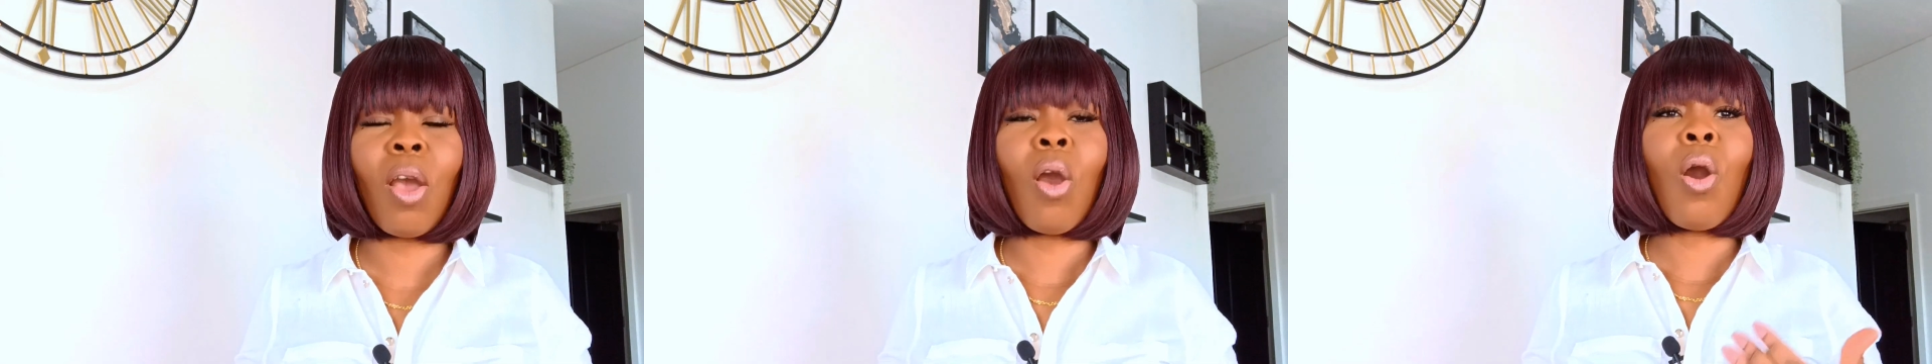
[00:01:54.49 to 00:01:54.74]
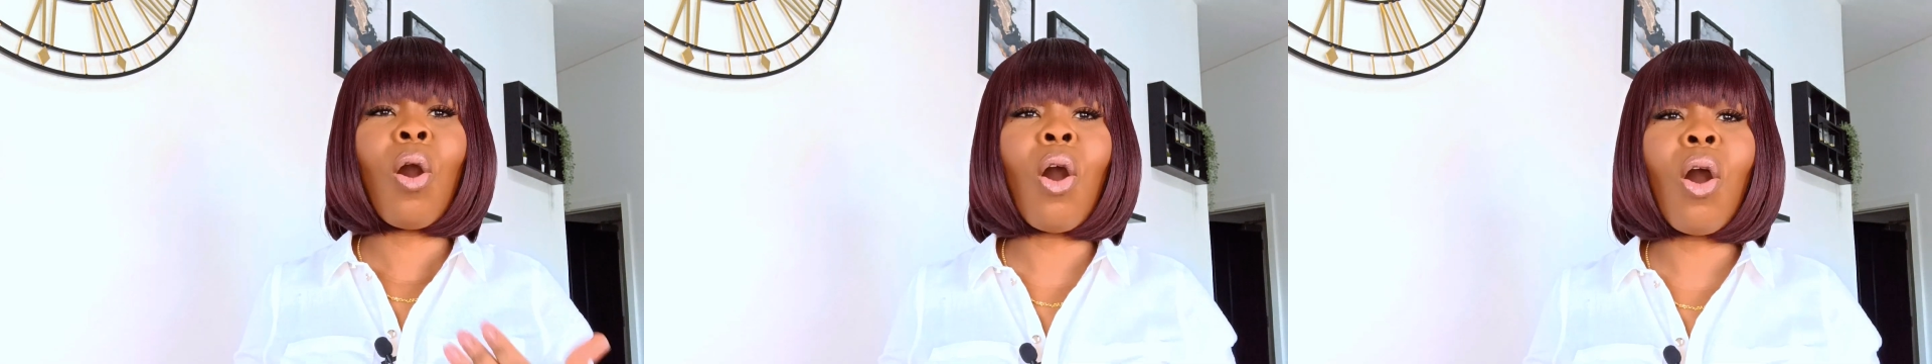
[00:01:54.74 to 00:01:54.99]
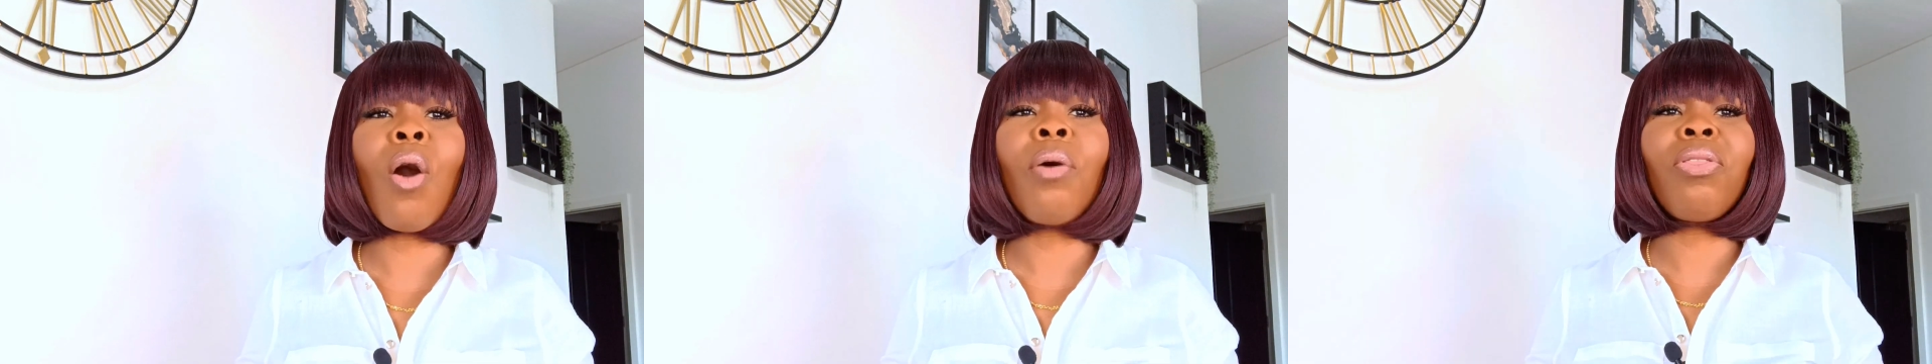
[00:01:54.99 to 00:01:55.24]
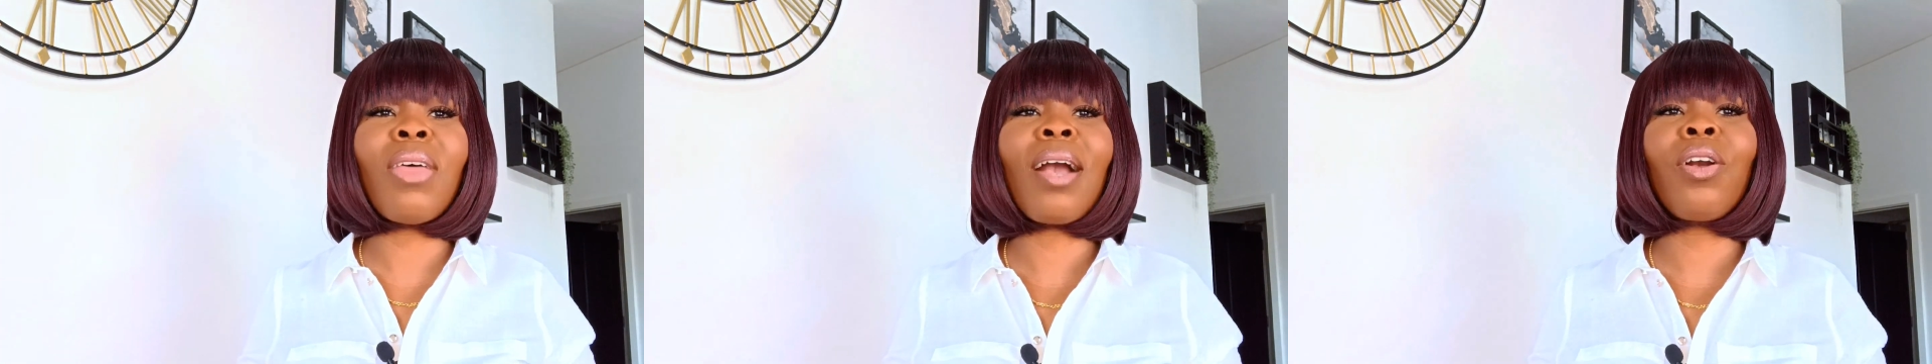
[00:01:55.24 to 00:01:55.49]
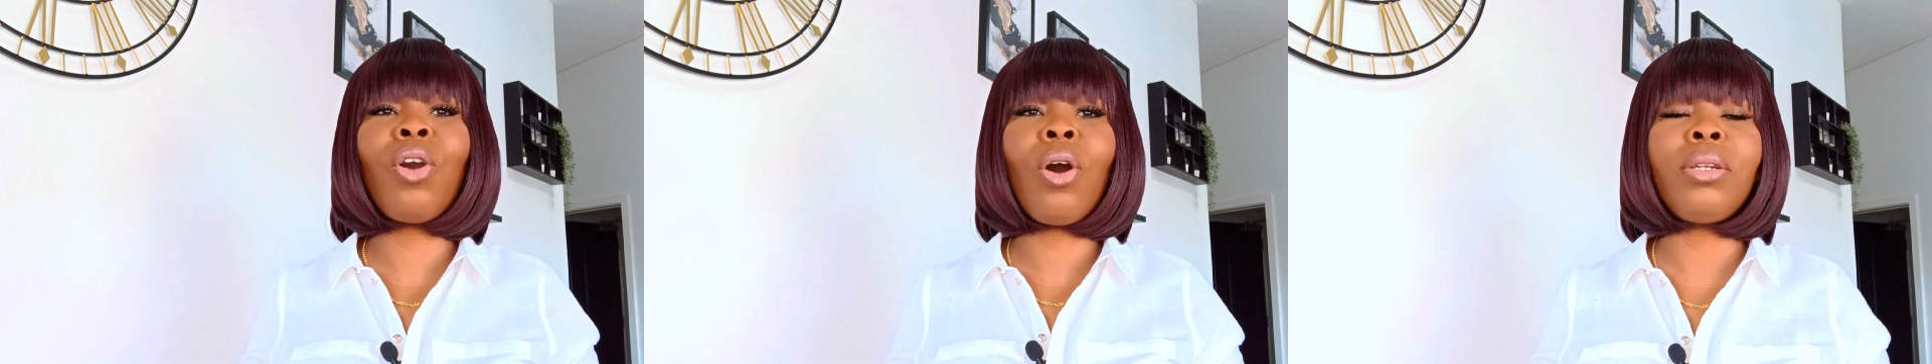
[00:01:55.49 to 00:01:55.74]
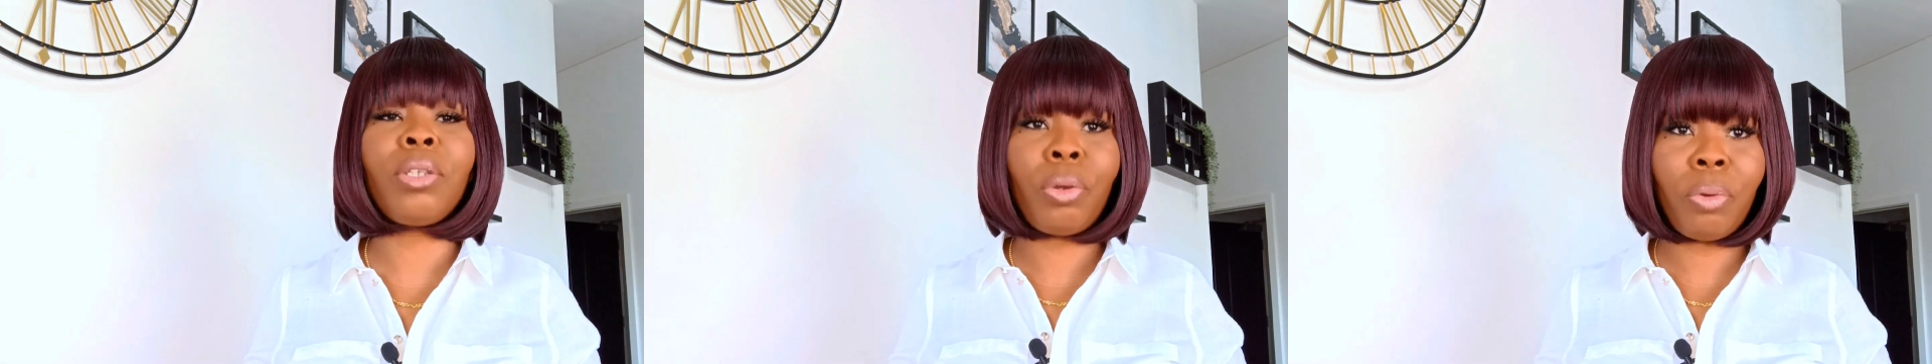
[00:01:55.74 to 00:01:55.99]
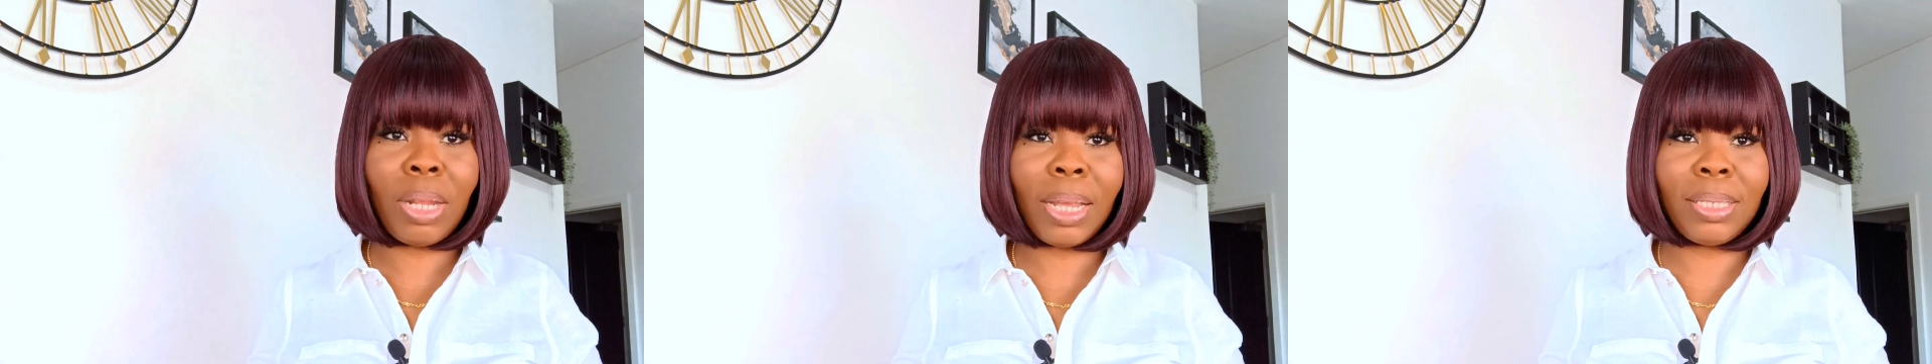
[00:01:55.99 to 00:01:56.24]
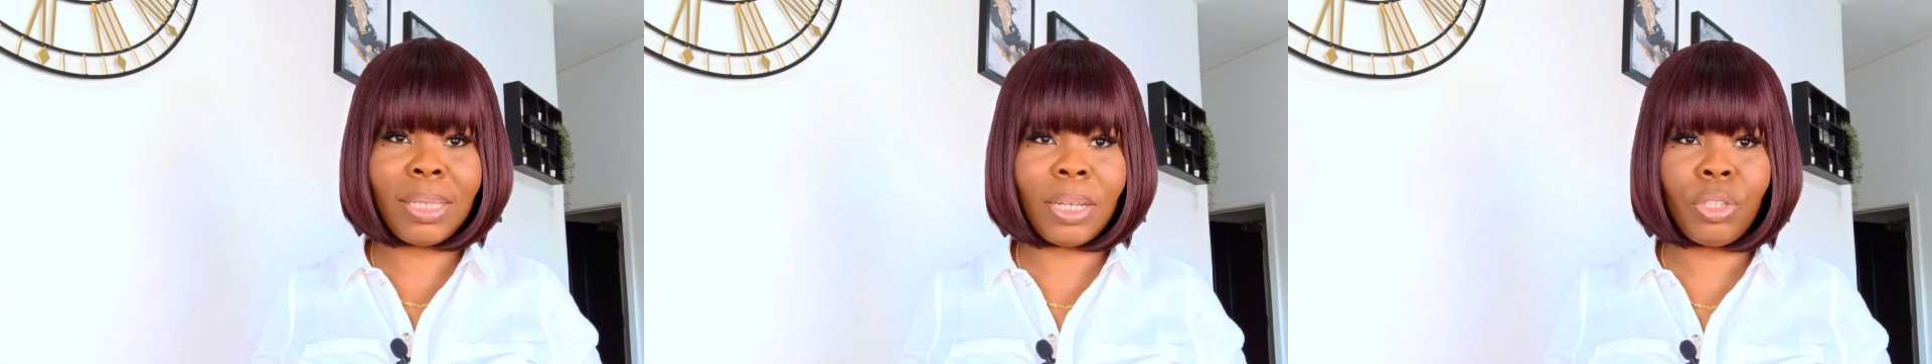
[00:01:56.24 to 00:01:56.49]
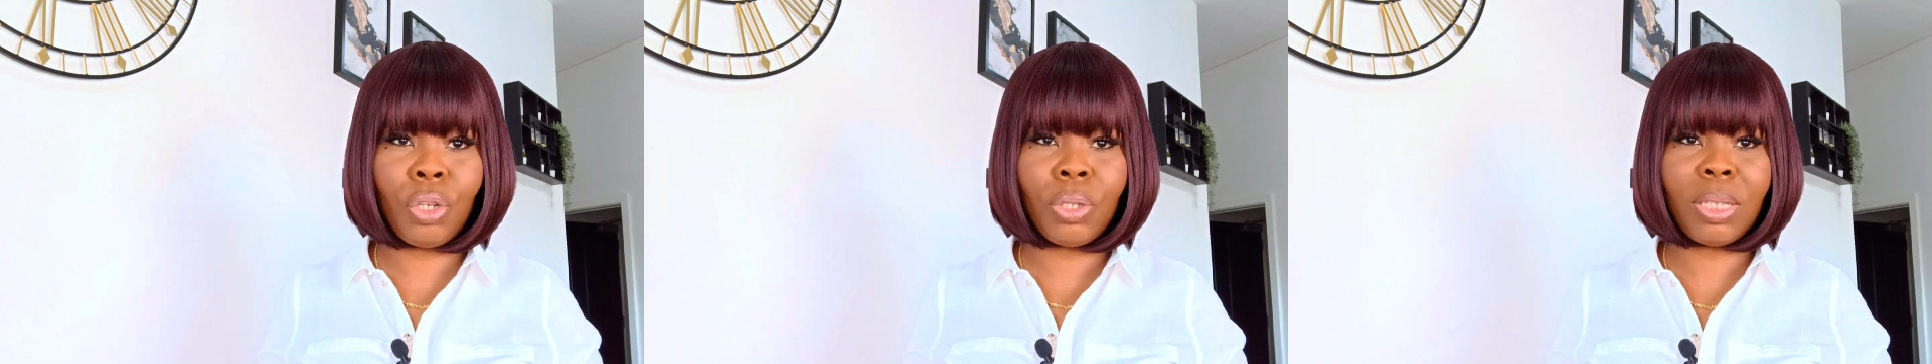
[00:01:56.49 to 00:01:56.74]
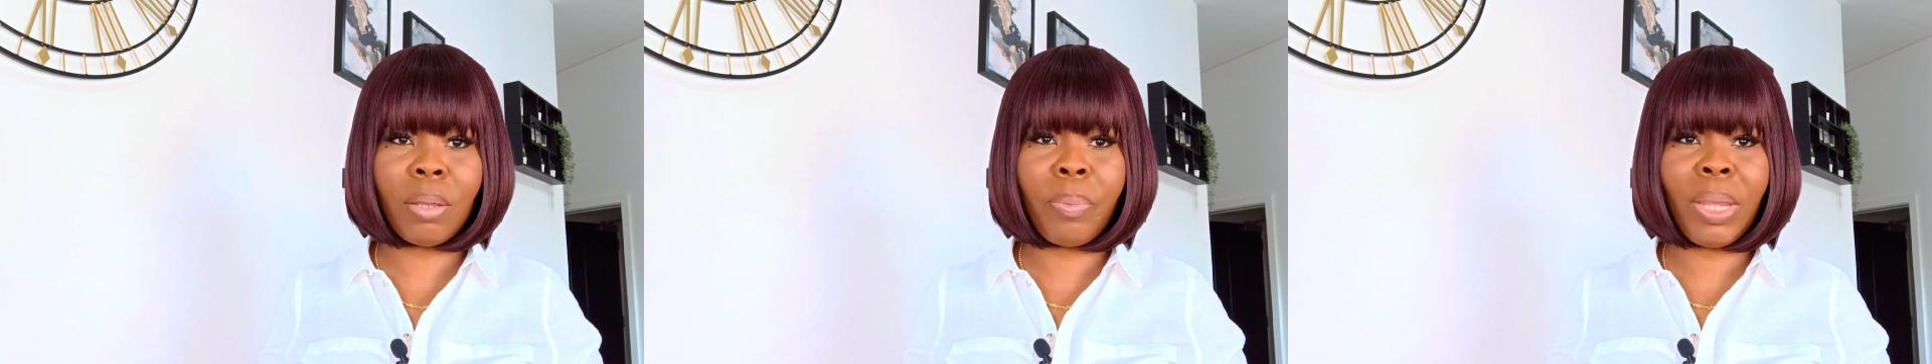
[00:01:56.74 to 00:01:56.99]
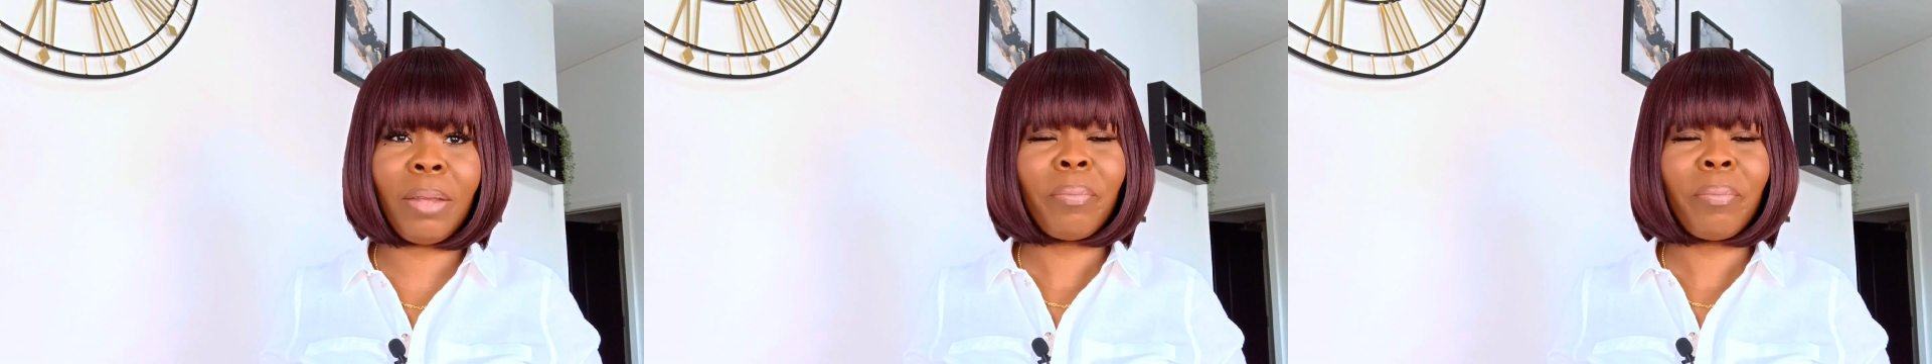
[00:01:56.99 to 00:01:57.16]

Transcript: all that God created you to be.